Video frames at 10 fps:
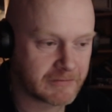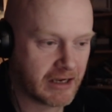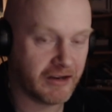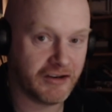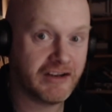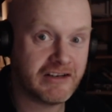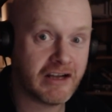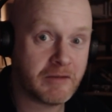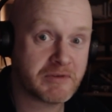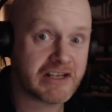and
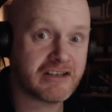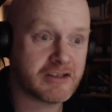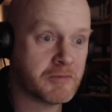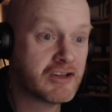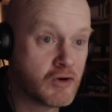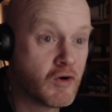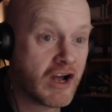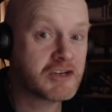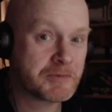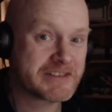99% of them are
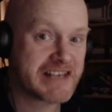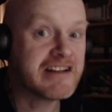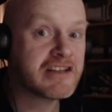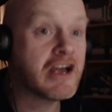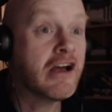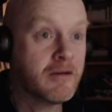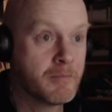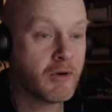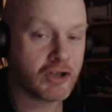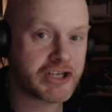200%
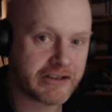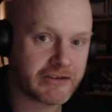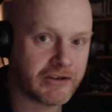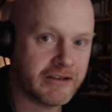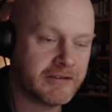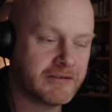bullshittery.